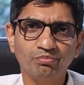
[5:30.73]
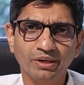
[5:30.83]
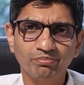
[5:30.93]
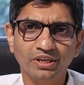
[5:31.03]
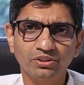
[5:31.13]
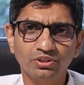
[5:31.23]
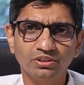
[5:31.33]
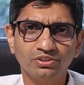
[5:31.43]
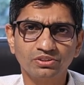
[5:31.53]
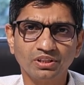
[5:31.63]

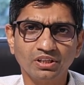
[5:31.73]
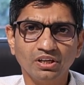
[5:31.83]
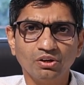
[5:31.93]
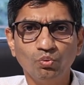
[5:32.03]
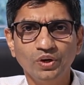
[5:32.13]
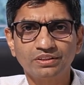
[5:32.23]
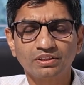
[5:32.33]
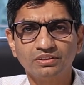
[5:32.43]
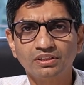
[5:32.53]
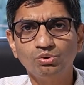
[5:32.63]
preparations with
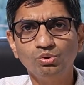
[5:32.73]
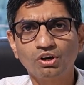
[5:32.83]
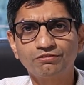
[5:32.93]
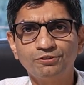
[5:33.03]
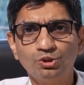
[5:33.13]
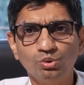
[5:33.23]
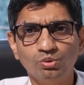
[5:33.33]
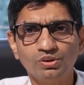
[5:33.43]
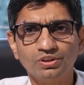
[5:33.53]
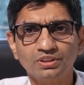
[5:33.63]
the rule of 2